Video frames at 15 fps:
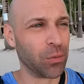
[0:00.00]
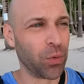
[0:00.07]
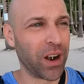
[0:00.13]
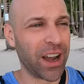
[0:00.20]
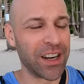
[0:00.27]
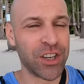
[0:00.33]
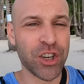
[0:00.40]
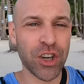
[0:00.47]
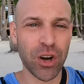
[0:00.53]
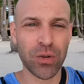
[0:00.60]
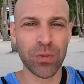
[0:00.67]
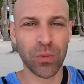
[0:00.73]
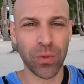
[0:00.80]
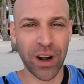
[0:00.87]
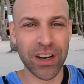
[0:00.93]
when I
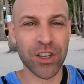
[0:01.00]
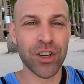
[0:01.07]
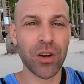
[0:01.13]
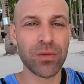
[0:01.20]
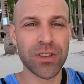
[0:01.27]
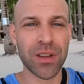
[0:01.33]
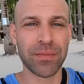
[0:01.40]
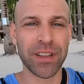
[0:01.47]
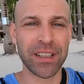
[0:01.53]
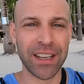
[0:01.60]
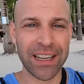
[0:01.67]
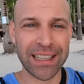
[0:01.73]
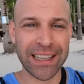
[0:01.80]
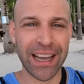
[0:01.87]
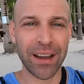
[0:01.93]
showed something
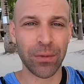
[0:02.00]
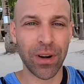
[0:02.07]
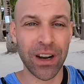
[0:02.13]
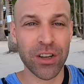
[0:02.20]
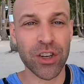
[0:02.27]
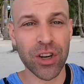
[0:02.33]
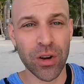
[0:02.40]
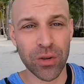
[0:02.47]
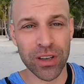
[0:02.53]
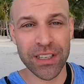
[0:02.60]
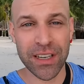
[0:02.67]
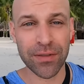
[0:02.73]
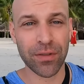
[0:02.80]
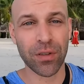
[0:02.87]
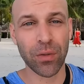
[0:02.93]
like that, when I showed a
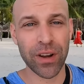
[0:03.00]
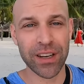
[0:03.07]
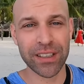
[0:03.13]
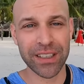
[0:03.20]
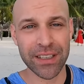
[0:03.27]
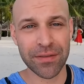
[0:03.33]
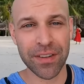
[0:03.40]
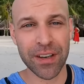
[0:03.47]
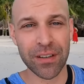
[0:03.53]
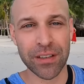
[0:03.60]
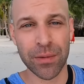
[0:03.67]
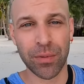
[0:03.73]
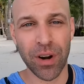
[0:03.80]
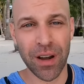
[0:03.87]
different way to live here in the